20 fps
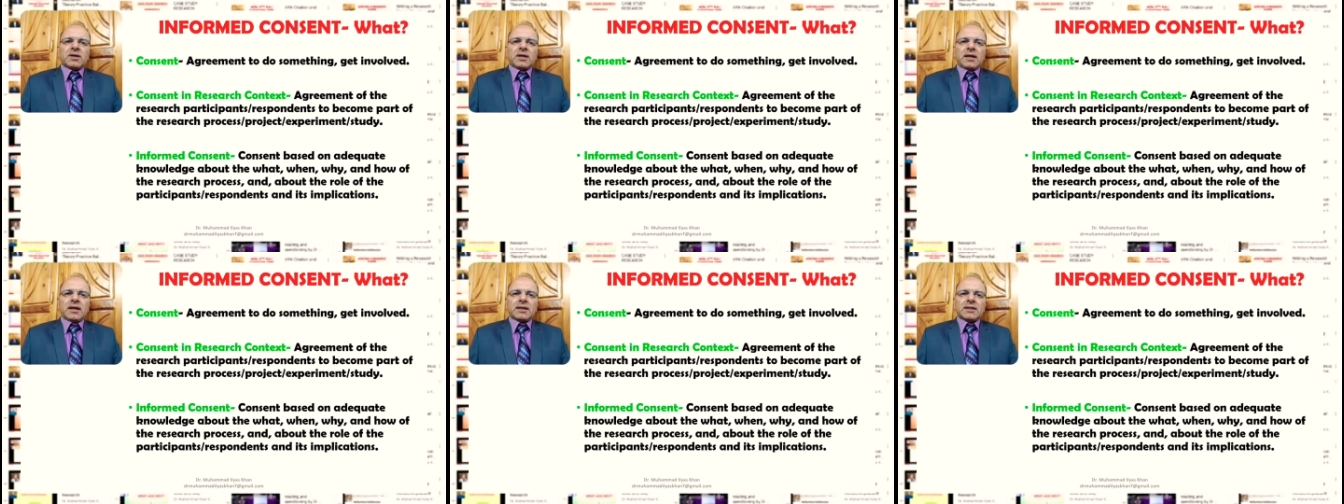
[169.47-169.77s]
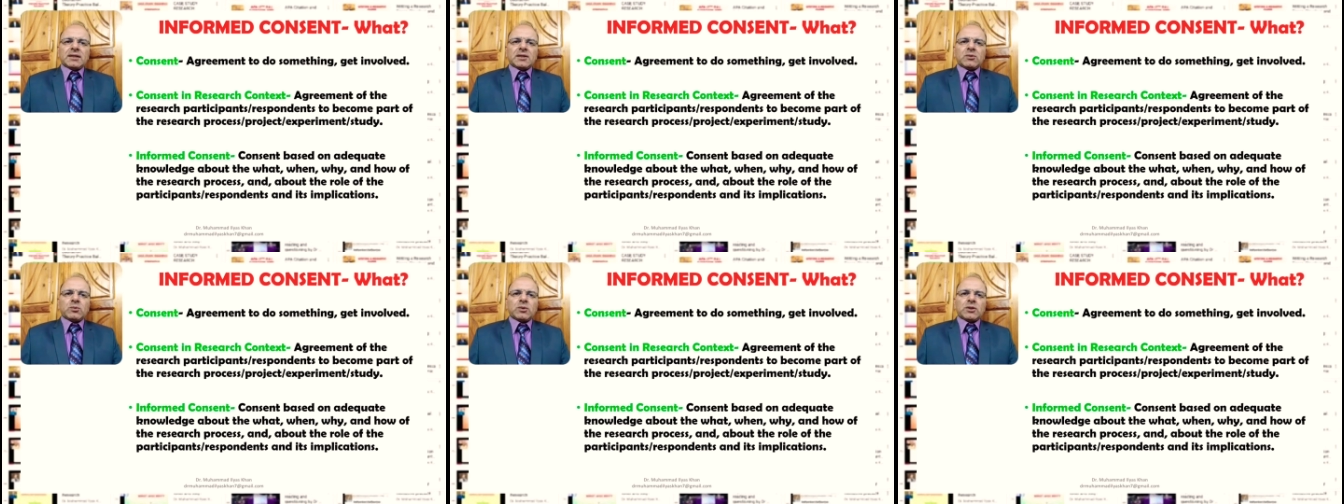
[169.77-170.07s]

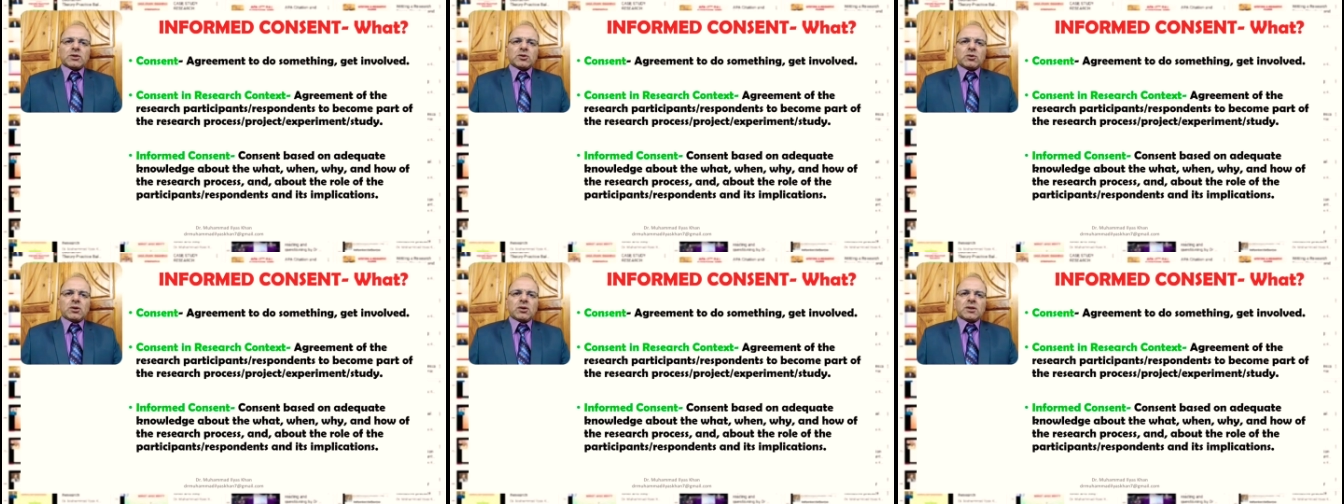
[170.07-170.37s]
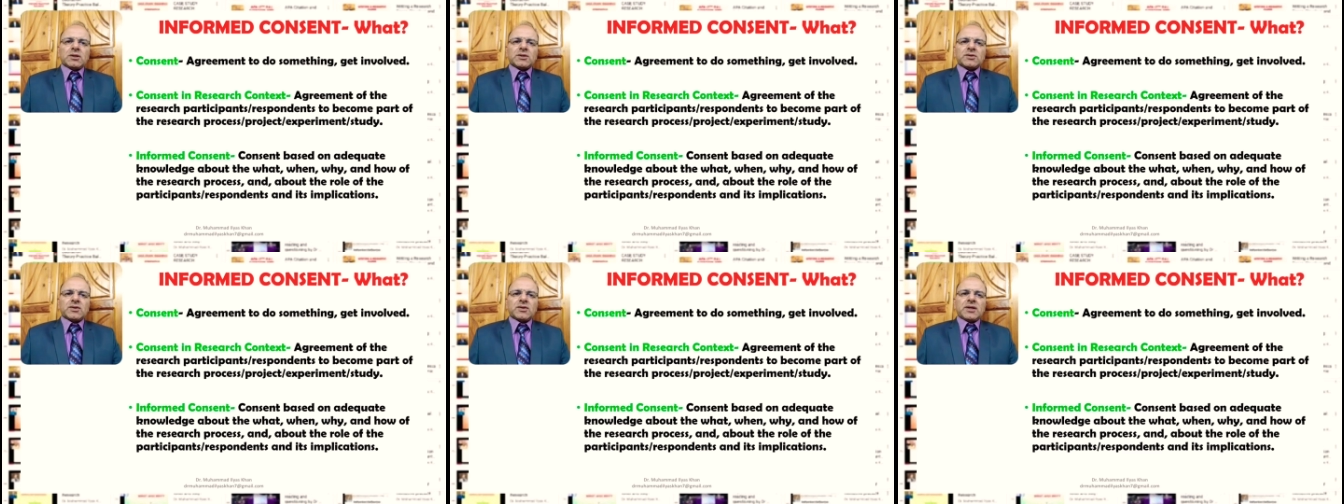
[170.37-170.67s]
adequate
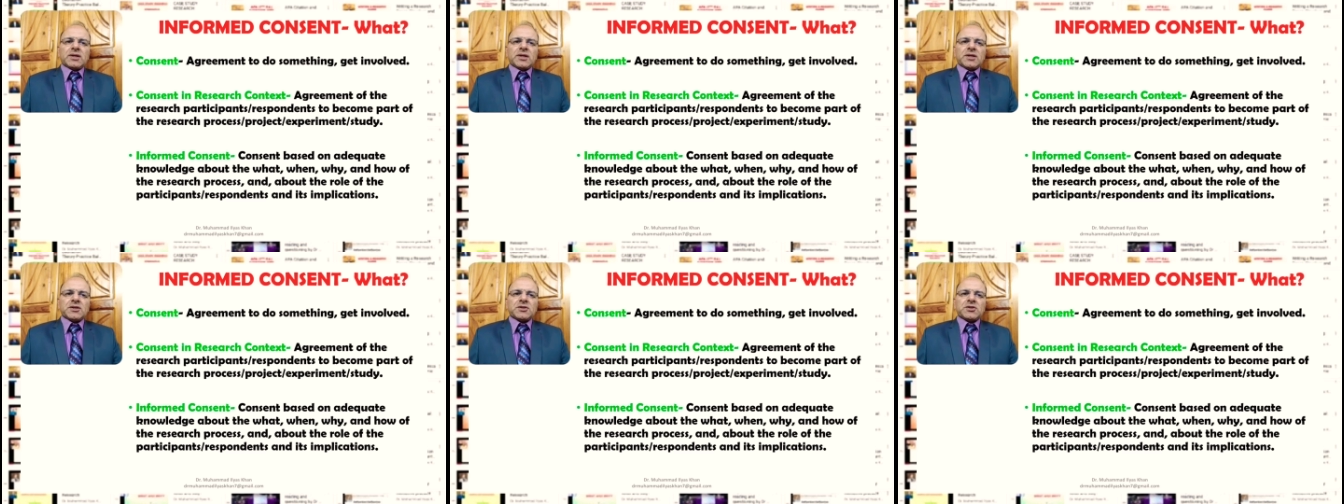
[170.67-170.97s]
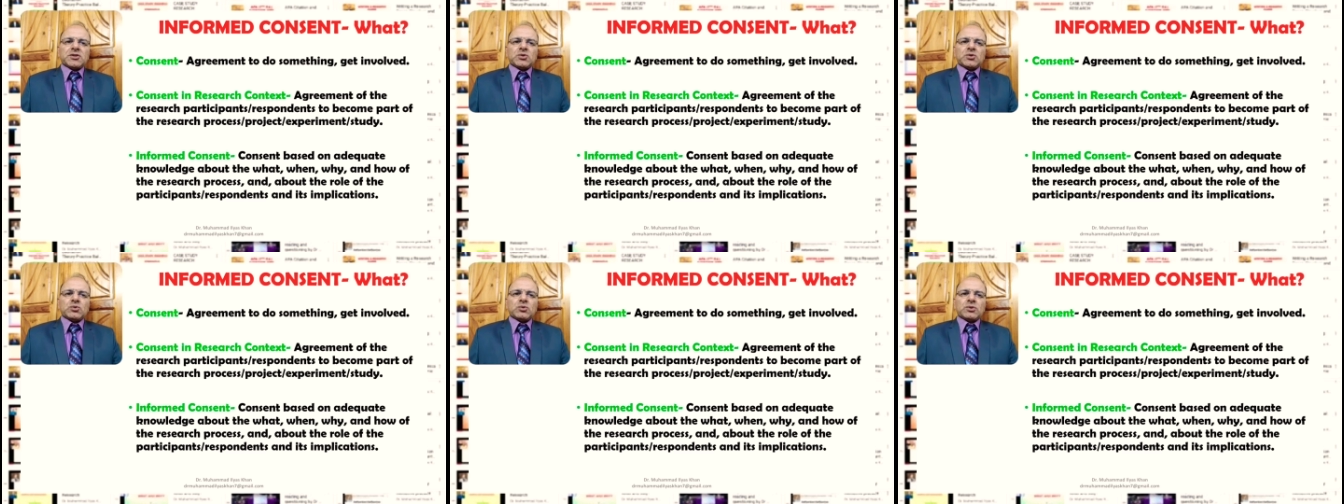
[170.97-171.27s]
knowledge
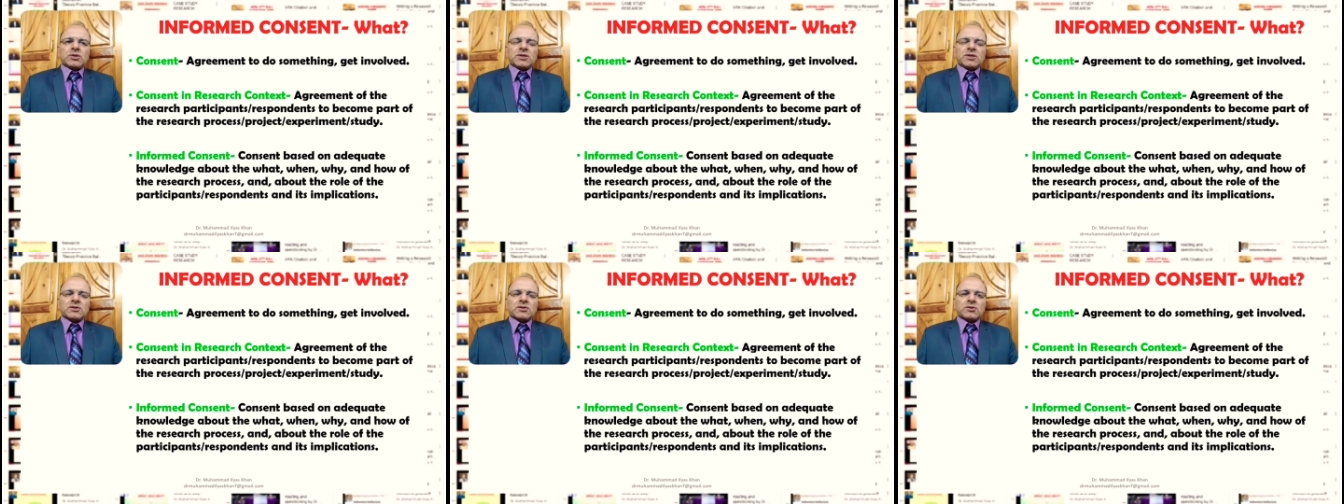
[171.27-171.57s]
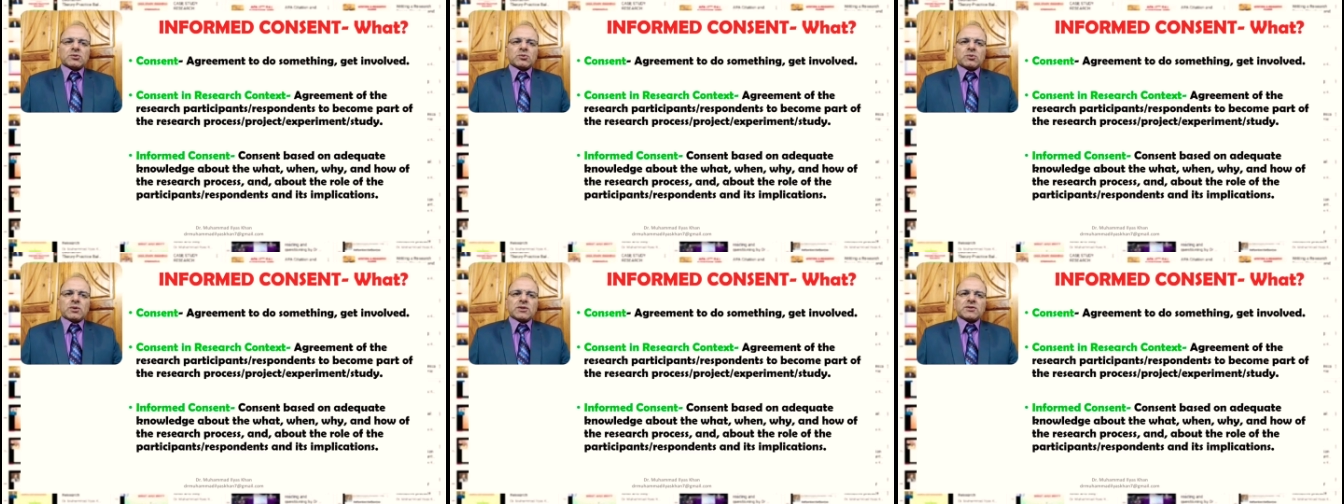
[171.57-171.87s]
related to these
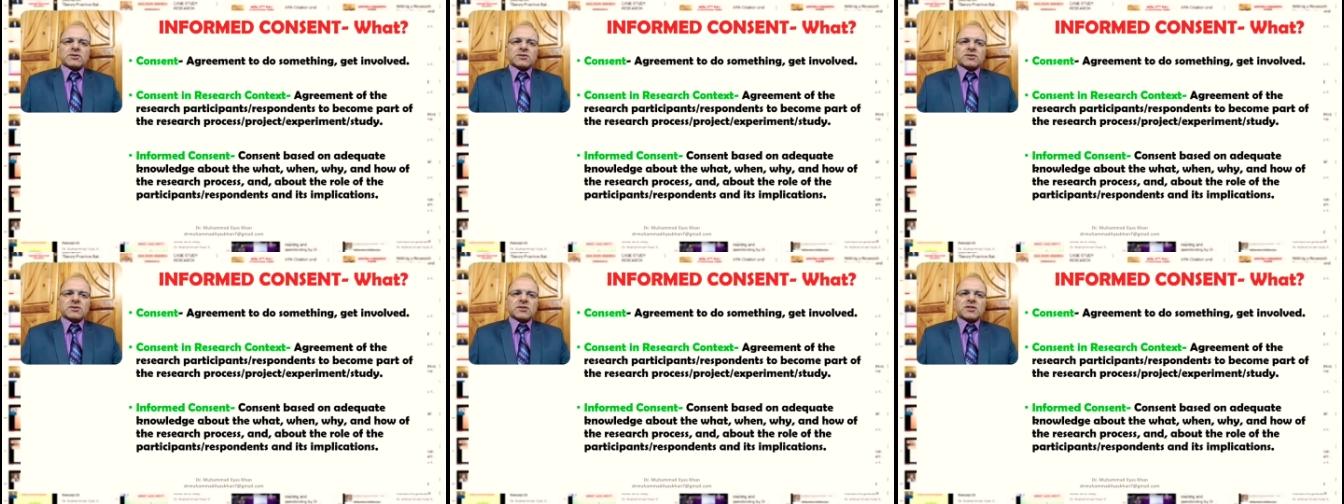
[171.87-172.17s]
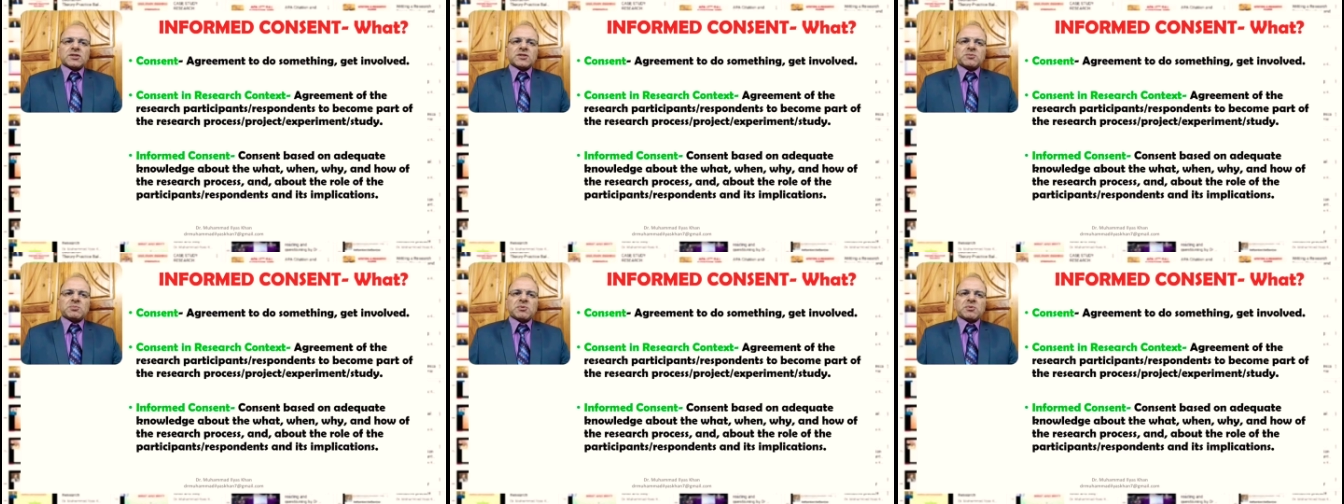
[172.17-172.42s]
questions